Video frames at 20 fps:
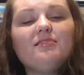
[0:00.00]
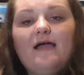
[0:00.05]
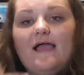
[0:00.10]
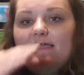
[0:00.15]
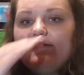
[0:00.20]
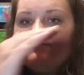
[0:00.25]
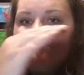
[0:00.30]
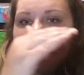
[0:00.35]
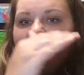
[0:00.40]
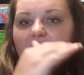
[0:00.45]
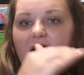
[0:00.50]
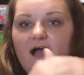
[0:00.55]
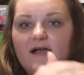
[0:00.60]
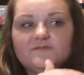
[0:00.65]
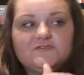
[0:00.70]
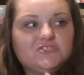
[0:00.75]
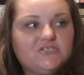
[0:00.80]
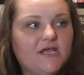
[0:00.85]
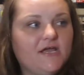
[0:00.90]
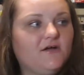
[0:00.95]
like
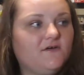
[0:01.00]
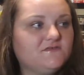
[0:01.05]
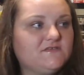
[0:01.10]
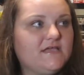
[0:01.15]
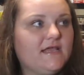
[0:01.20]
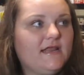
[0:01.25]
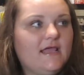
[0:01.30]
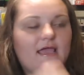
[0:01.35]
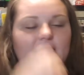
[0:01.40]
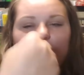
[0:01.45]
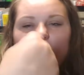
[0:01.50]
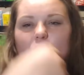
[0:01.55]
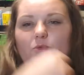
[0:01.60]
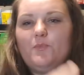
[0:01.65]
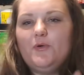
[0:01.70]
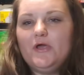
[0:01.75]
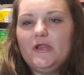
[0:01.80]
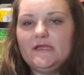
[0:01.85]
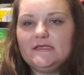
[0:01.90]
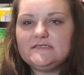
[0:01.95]
five shelves in it and you
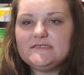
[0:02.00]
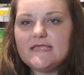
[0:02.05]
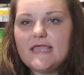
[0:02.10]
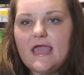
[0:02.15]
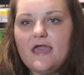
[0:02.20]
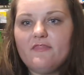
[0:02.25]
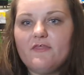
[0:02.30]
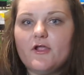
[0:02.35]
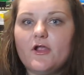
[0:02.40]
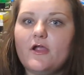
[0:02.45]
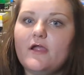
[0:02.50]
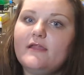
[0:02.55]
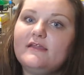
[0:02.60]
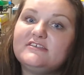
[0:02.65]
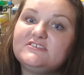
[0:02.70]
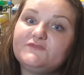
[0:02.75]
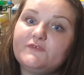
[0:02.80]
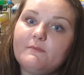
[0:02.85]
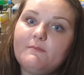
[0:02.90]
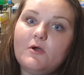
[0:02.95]
put it together and
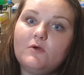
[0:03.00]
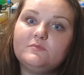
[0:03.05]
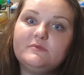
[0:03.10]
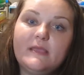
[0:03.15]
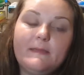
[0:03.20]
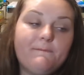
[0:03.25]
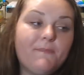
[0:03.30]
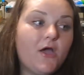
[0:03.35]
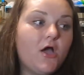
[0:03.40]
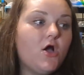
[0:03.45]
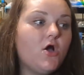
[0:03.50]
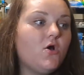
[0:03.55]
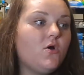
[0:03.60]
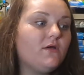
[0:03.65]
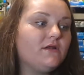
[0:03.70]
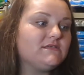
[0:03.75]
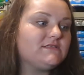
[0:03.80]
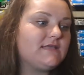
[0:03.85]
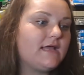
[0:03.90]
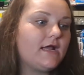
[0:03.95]
it's from Home Depot
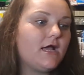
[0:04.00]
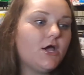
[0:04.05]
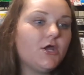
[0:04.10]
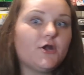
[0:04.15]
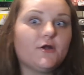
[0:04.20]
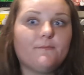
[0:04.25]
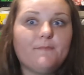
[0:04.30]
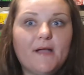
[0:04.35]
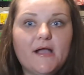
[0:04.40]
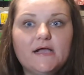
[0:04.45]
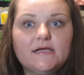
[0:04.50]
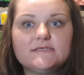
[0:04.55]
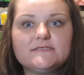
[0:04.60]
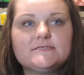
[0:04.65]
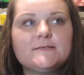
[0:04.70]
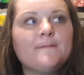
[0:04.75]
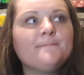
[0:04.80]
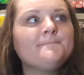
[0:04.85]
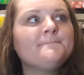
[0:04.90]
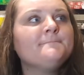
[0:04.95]
and it's like a hundred
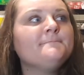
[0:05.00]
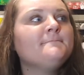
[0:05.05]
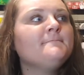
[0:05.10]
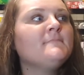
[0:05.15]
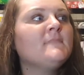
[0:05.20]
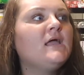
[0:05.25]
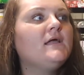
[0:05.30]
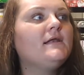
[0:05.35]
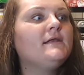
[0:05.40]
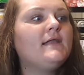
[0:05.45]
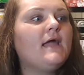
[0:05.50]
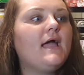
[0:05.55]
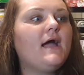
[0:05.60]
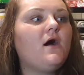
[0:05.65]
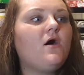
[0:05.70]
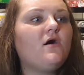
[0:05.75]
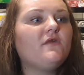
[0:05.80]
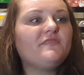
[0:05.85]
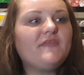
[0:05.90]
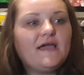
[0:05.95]
bucks.
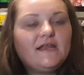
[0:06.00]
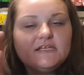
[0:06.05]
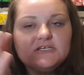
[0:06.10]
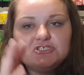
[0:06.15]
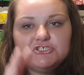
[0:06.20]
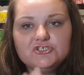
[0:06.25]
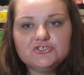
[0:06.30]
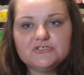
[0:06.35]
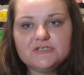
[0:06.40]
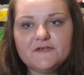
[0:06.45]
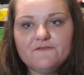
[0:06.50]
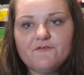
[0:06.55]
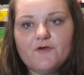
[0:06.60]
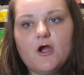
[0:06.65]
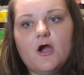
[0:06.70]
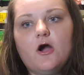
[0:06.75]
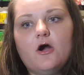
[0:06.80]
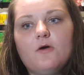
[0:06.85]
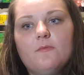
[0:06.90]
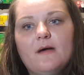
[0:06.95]
Now, that is usually for
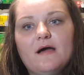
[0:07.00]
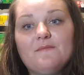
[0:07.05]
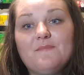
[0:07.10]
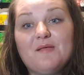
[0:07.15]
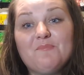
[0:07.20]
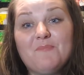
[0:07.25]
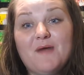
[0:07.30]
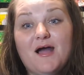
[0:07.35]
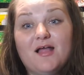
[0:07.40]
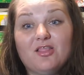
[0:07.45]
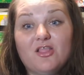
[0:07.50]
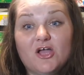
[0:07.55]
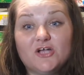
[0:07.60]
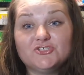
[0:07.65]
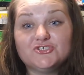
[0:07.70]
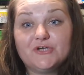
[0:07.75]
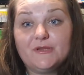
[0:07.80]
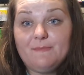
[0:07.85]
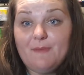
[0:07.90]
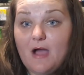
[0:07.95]
all my, my
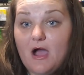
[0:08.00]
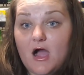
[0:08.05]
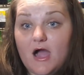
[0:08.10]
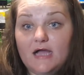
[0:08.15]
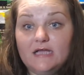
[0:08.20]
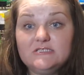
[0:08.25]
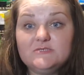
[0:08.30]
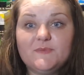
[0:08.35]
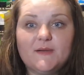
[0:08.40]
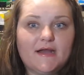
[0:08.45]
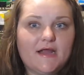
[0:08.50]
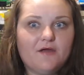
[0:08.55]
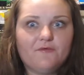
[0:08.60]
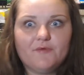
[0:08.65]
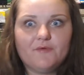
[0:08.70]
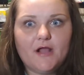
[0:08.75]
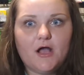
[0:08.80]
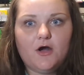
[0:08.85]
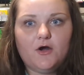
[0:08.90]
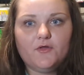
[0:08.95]
laundry pods, but I got
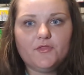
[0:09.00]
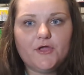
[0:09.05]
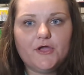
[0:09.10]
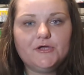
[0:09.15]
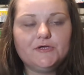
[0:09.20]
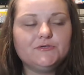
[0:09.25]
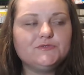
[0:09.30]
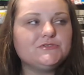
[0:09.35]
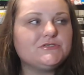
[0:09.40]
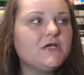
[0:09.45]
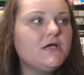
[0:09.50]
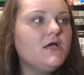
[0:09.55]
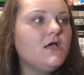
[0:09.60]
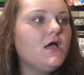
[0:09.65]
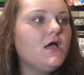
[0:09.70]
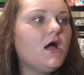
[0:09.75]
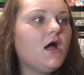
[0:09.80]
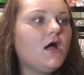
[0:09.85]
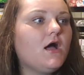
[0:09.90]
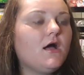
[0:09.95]
rid of all those
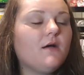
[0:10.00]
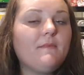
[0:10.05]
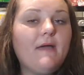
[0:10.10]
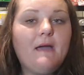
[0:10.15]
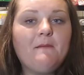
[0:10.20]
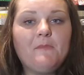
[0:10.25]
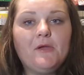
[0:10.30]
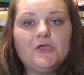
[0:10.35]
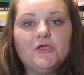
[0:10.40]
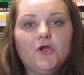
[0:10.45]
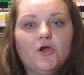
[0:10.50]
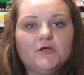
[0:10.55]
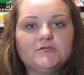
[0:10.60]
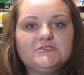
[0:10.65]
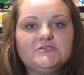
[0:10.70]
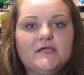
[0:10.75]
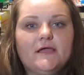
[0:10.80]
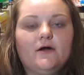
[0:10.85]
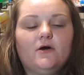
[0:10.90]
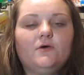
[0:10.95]
um, at my yard
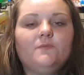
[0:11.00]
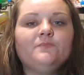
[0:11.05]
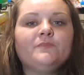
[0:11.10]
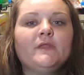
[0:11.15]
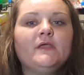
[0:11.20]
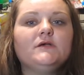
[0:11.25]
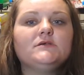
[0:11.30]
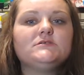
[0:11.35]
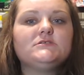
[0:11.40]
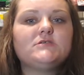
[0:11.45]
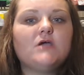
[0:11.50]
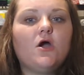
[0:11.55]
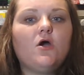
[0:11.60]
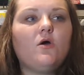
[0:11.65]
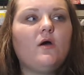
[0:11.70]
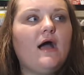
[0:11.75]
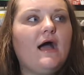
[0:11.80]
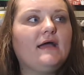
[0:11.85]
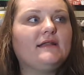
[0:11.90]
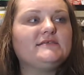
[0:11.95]
sale.
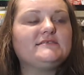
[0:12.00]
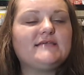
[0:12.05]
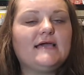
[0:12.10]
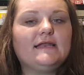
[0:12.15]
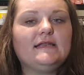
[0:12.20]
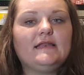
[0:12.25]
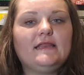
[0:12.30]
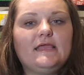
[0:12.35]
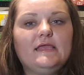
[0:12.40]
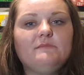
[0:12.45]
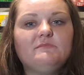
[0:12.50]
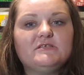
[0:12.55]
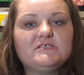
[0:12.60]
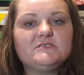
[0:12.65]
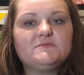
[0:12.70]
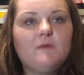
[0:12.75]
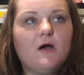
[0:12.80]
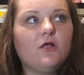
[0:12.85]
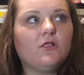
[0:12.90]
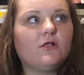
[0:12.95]
So I decided to keep the
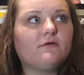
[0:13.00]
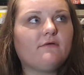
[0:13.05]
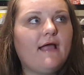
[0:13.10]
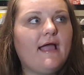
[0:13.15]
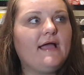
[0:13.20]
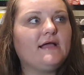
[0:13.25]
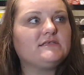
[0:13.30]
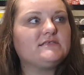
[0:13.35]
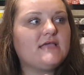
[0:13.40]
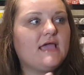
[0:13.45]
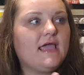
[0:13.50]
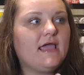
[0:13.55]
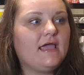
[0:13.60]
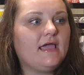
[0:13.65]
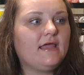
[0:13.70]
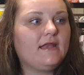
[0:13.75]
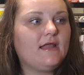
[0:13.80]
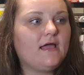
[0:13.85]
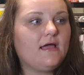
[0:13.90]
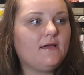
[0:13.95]
smaller racks
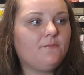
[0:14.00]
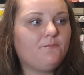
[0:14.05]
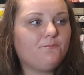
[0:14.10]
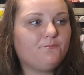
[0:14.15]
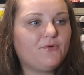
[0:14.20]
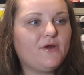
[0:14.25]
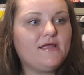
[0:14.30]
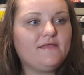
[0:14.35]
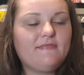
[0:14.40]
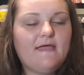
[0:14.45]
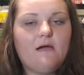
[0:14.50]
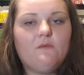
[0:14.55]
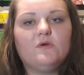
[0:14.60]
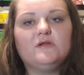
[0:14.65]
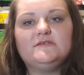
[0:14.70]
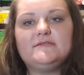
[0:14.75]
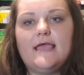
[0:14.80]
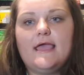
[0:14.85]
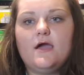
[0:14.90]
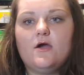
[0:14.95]
and break that
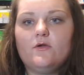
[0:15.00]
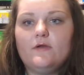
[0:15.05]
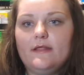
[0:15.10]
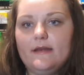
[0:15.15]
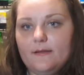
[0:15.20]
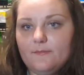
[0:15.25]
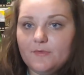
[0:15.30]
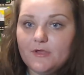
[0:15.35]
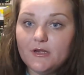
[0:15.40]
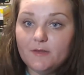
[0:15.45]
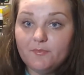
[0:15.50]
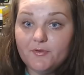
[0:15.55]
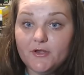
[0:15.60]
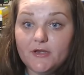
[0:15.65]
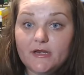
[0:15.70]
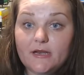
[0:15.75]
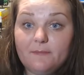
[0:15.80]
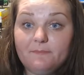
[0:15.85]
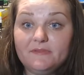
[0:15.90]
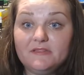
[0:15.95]
one down and I'm going to put
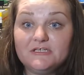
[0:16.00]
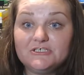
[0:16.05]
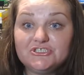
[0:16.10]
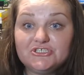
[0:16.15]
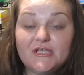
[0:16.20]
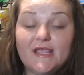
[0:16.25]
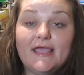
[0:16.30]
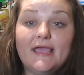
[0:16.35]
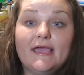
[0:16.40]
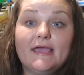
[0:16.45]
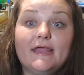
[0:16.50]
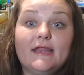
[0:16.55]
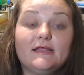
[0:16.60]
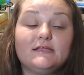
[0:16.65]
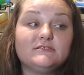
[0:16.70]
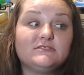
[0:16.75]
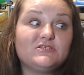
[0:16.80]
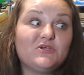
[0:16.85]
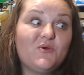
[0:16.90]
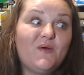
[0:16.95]
it up in the
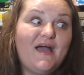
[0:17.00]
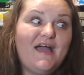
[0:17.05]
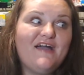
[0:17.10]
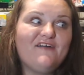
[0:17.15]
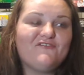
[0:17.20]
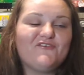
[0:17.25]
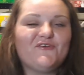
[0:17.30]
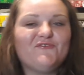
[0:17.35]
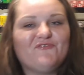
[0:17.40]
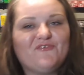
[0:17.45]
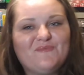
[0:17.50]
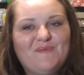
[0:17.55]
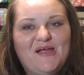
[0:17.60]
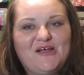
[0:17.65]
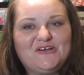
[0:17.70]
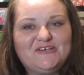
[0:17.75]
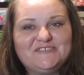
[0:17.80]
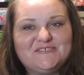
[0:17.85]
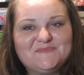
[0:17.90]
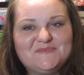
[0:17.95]
shed so I have room for my
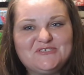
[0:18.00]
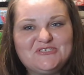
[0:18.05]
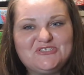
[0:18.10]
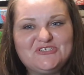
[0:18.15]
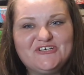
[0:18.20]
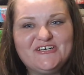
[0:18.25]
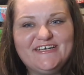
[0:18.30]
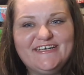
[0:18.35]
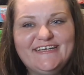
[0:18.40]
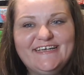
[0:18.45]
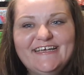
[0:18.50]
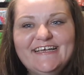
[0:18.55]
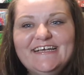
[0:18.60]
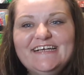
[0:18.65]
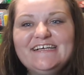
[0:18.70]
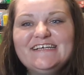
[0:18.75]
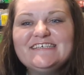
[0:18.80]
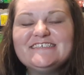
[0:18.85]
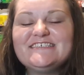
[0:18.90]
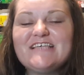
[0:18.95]
Christmas tree.
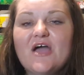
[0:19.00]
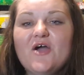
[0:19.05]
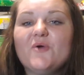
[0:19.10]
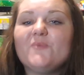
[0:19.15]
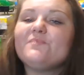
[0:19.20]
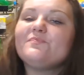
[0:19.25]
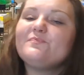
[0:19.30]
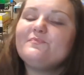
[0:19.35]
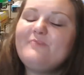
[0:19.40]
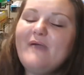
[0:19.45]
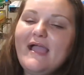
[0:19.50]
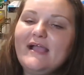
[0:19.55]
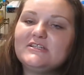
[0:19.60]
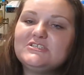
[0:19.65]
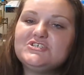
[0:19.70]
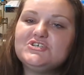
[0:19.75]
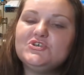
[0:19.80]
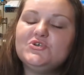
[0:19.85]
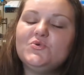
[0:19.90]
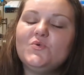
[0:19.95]
So back
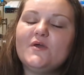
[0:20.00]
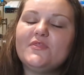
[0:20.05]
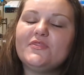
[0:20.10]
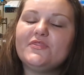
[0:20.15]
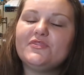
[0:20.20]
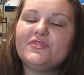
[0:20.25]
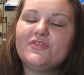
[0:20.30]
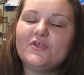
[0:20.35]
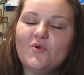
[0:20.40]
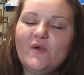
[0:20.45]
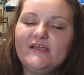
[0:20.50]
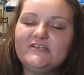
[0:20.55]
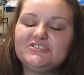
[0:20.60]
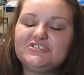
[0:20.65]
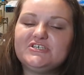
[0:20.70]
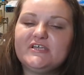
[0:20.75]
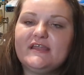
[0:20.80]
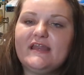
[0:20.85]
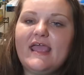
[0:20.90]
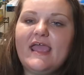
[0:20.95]
to the
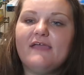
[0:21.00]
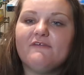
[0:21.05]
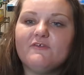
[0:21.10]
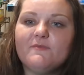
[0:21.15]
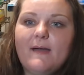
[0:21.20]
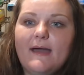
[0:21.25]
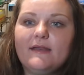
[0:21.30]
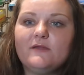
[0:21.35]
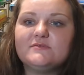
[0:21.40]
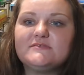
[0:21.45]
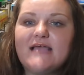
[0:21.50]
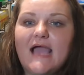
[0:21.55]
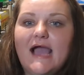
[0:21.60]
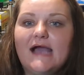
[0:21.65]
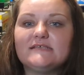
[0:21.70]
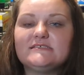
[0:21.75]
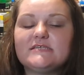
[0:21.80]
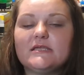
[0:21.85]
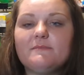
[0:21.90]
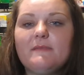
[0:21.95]
question. Everybody was
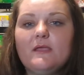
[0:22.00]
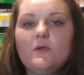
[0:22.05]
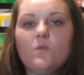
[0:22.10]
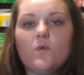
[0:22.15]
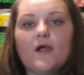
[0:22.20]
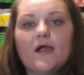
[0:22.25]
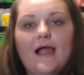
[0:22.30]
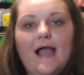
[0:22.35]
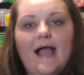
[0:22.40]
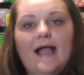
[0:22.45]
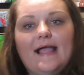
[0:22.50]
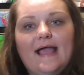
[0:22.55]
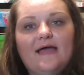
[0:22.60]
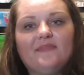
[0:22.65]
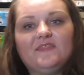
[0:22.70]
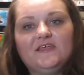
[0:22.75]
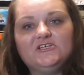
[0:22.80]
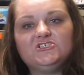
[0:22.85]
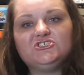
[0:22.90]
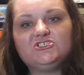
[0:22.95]
asking me where I
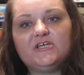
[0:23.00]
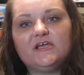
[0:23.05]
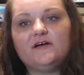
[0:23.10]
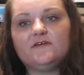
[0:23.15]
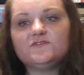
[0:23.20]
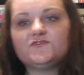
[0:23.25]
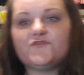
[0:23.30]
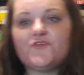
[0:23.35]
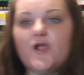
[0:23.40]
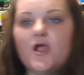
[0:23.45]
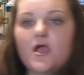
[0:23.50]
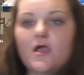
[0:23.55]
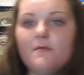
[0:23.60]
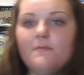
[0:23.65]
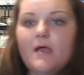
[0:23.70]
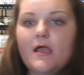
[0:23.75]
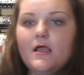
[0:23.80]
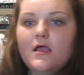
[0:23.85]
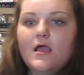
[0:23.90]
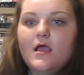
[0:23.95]
got these shelves
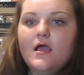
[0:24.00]
from